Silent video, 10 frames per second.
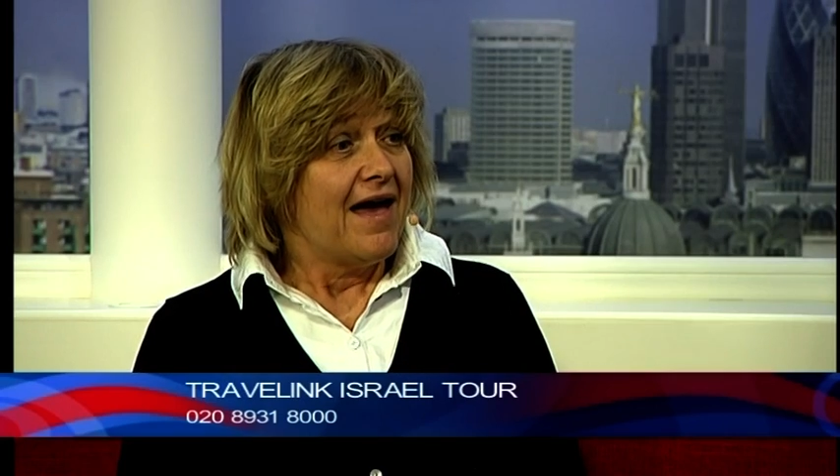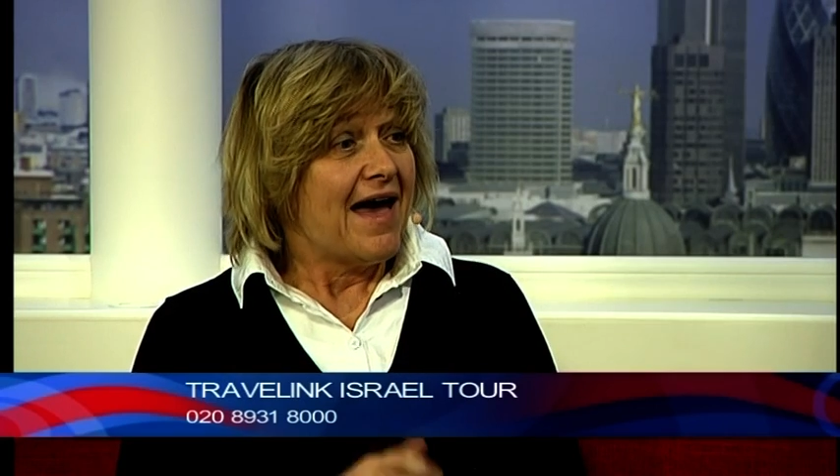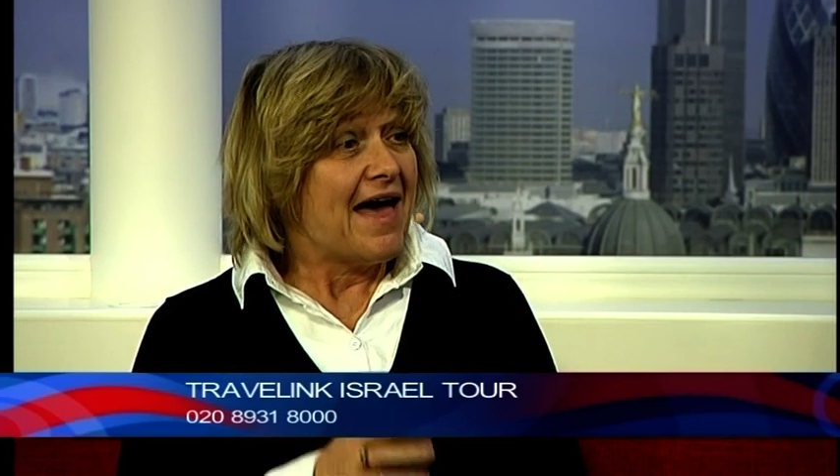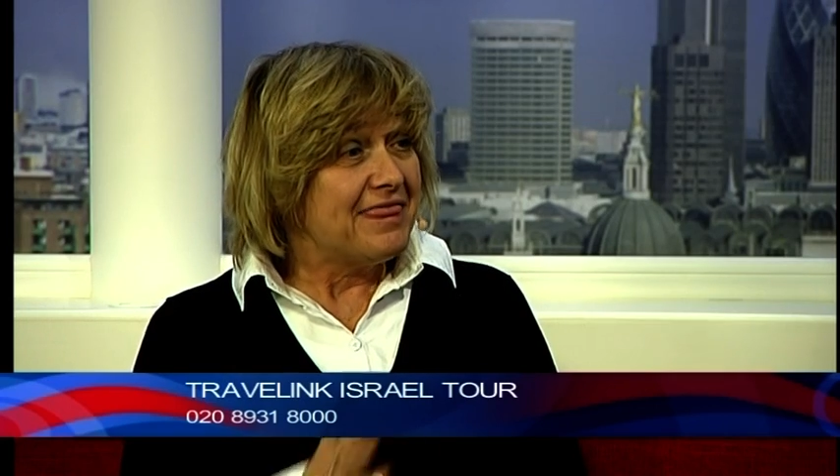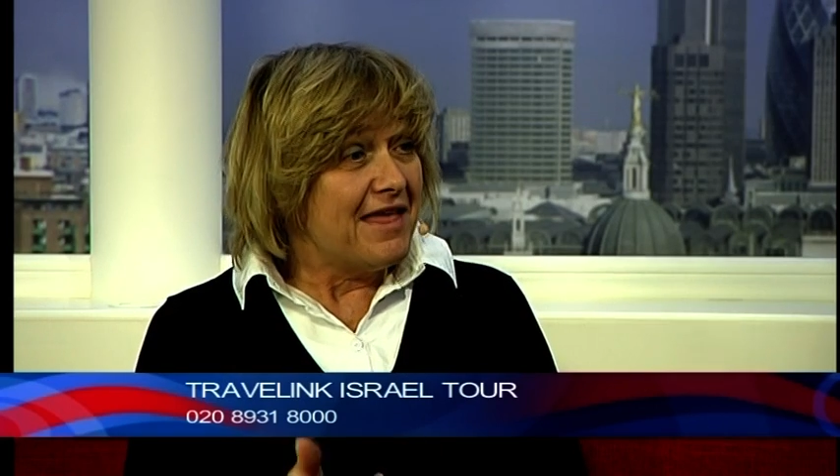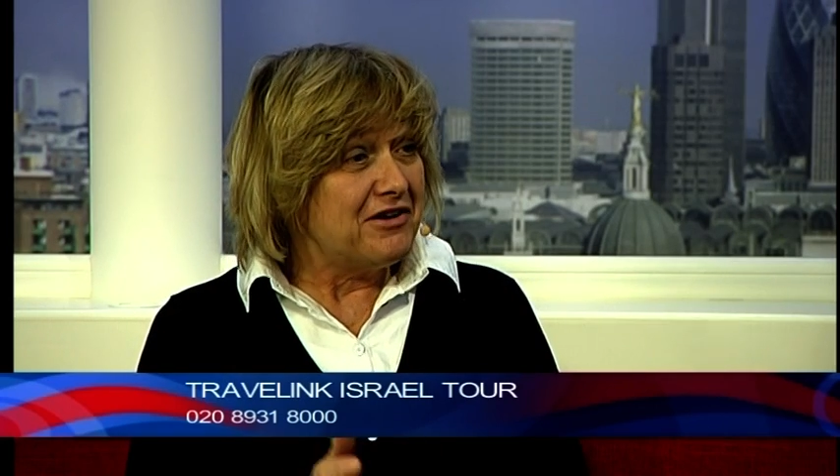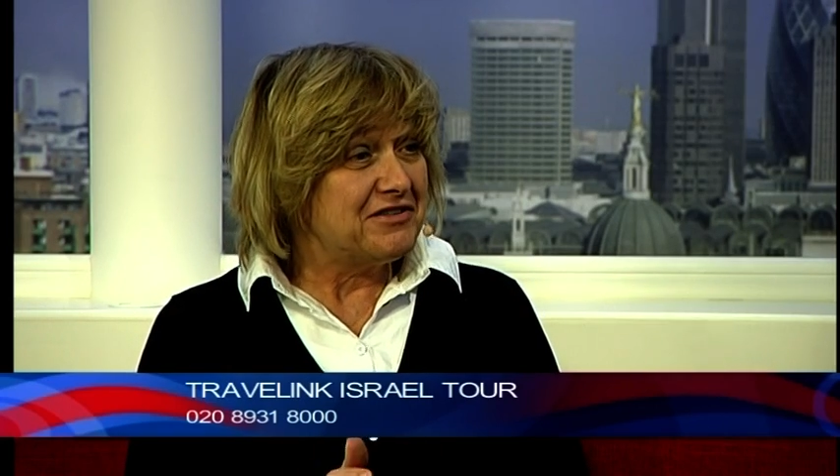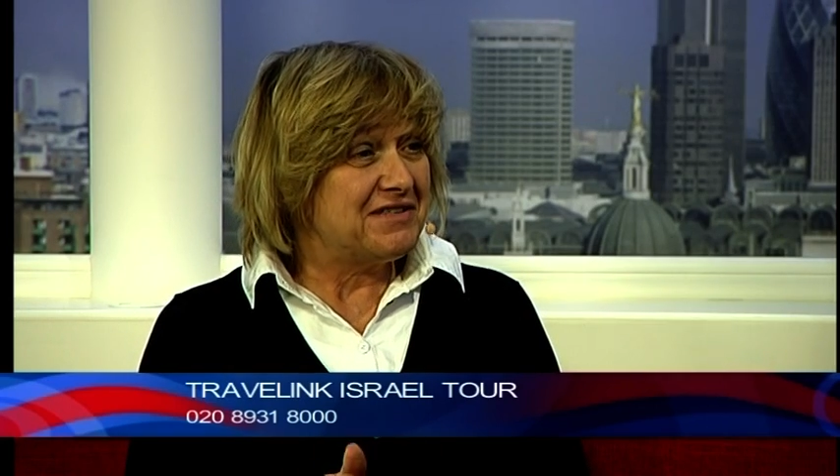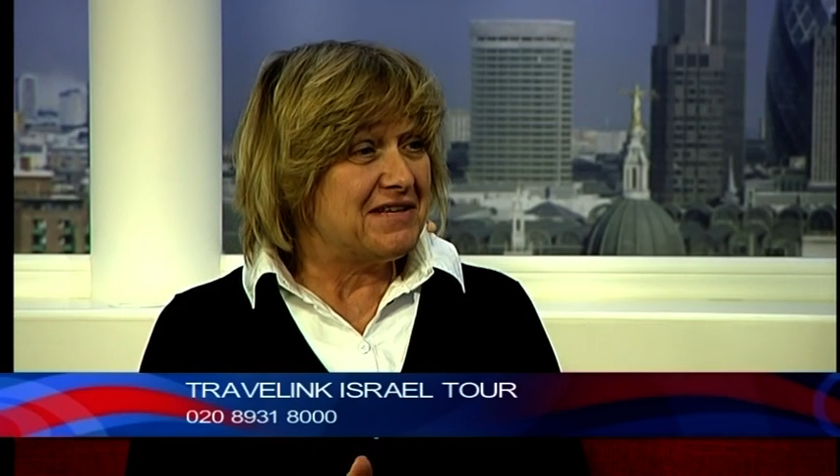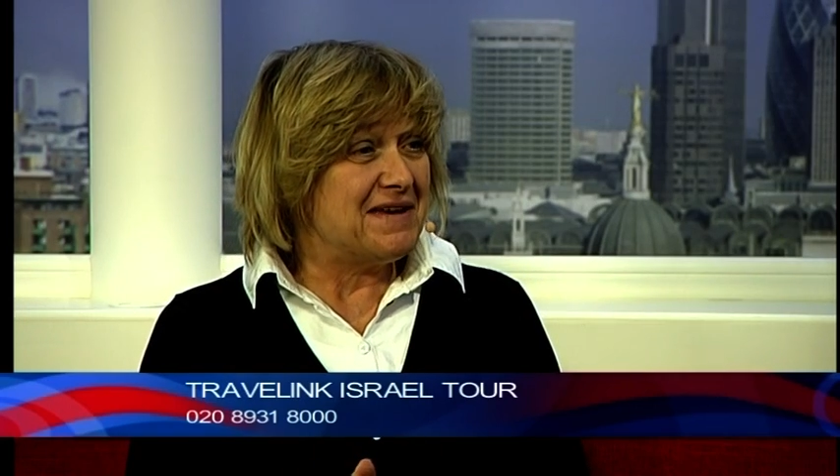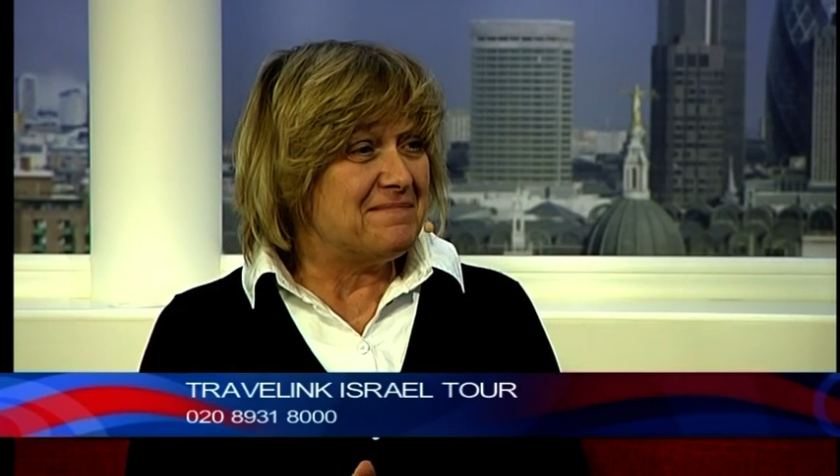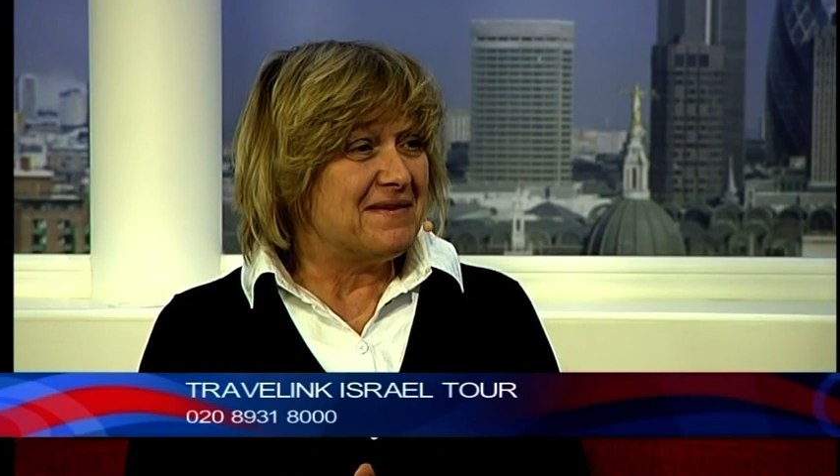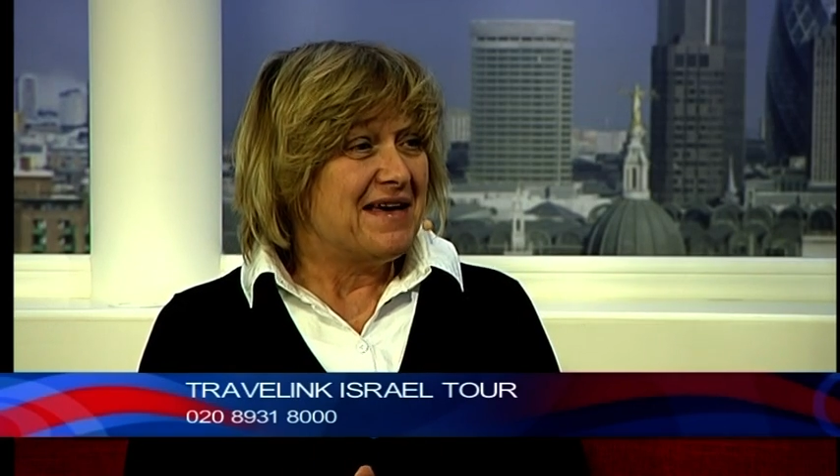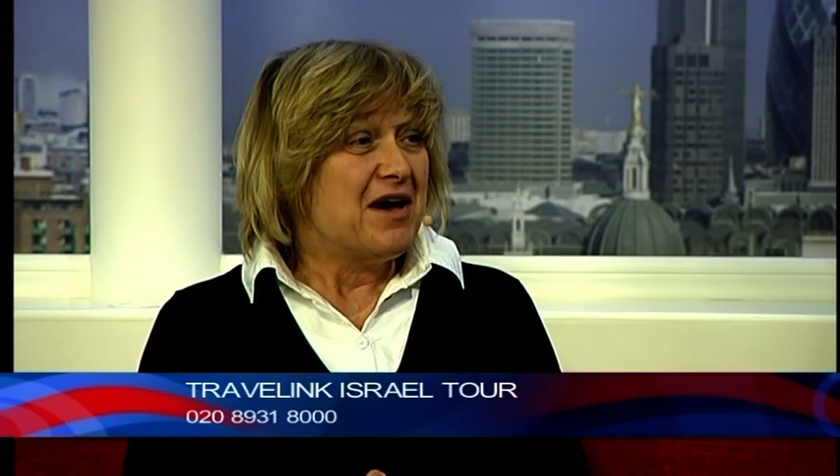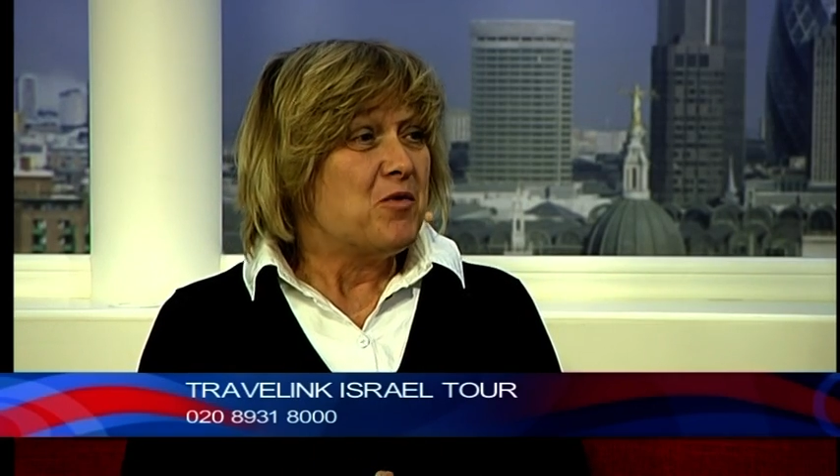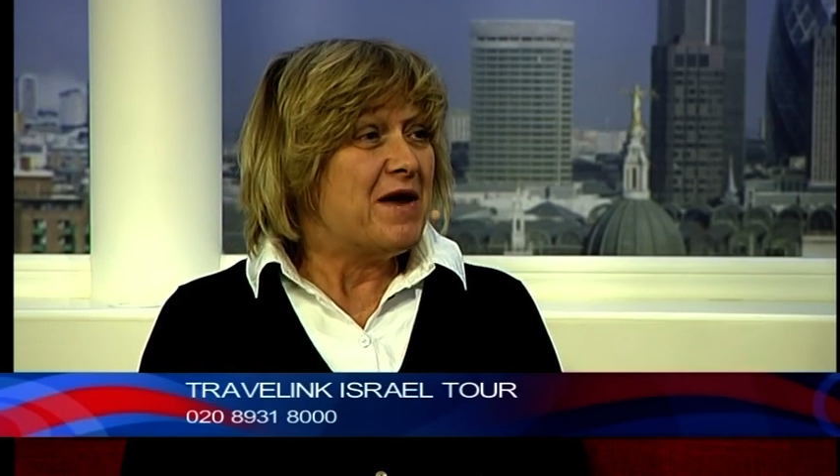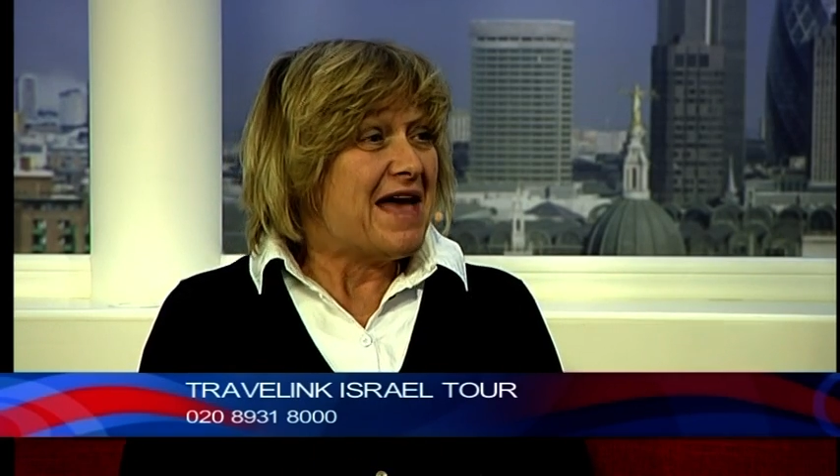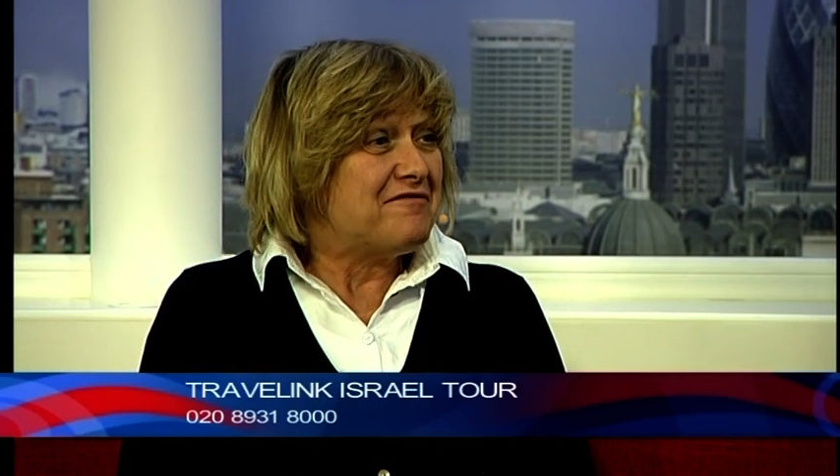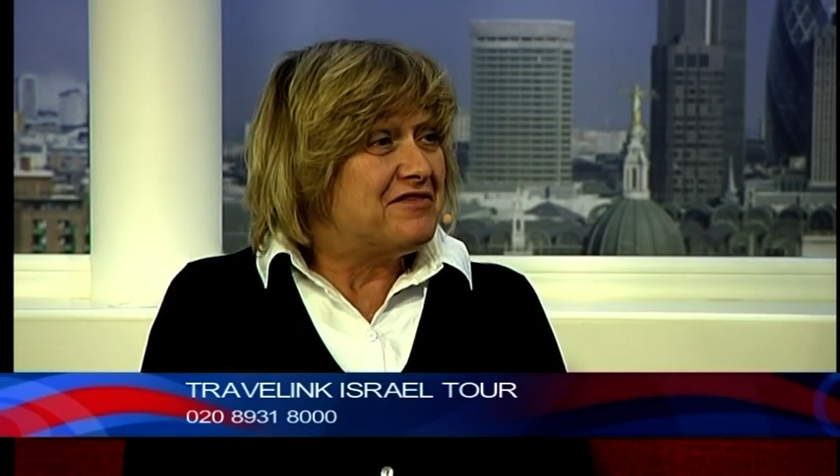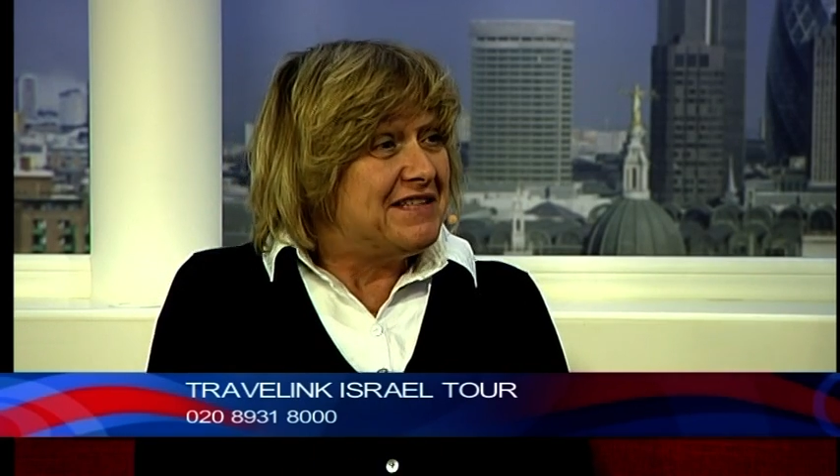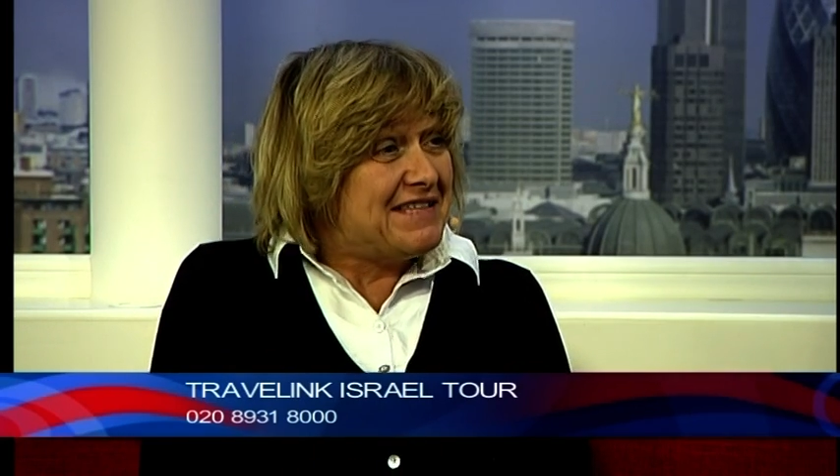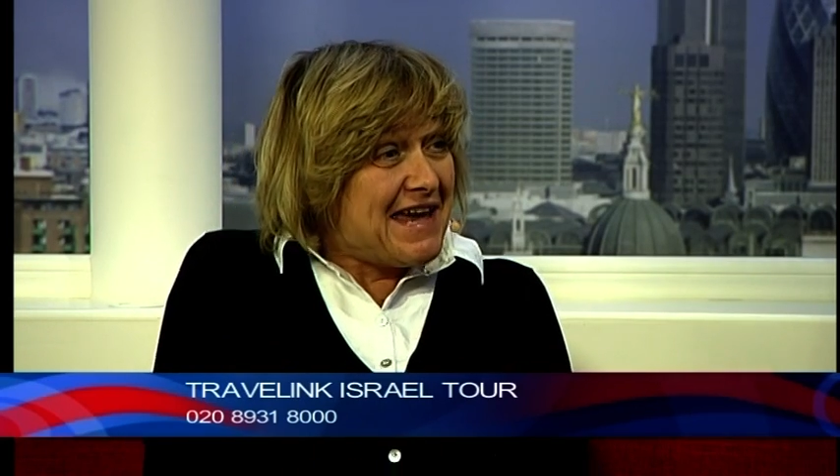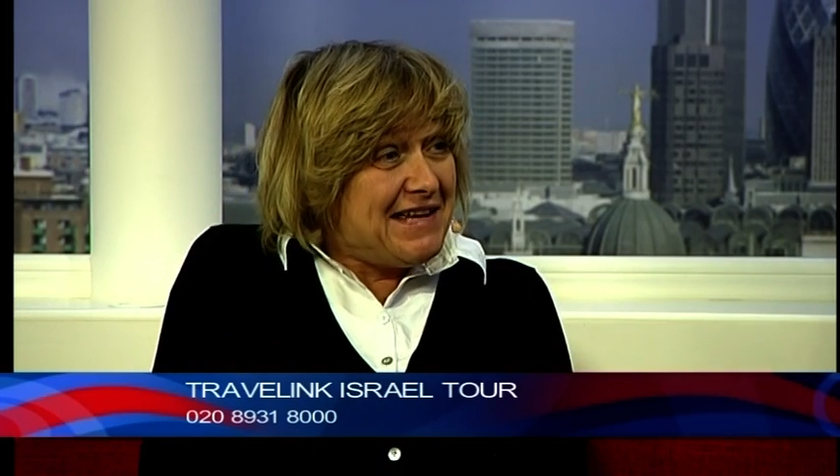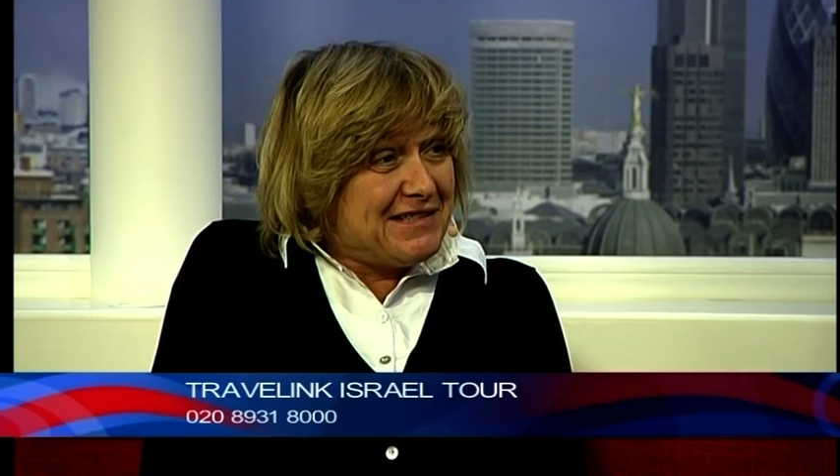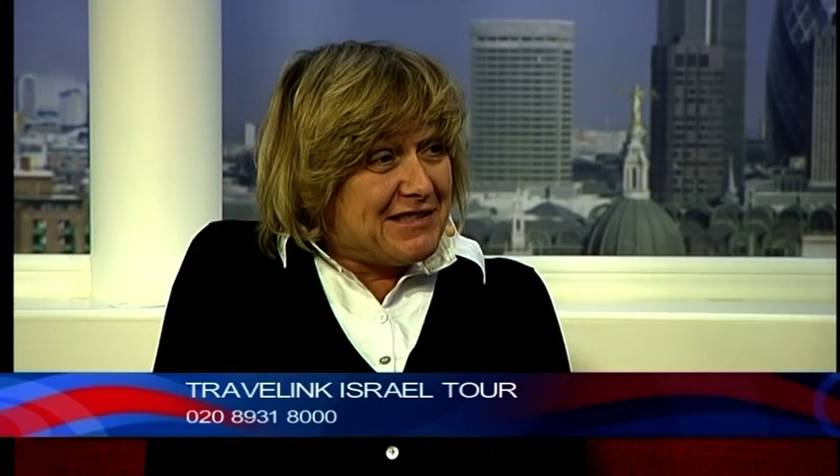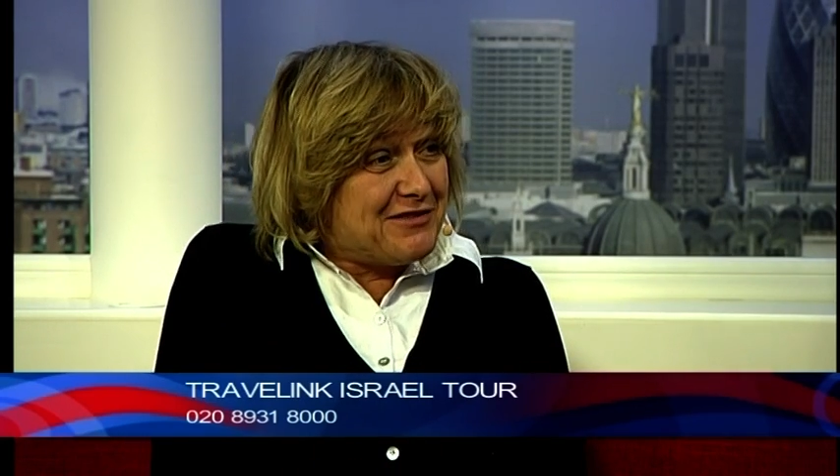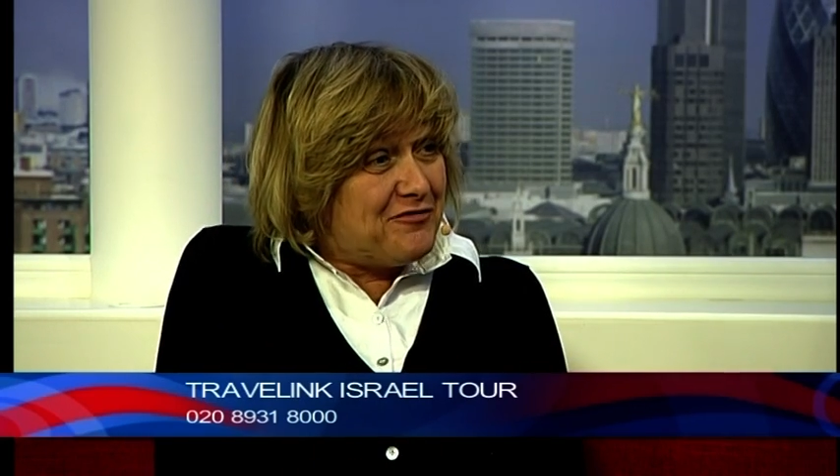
At last, Tim, we have the dates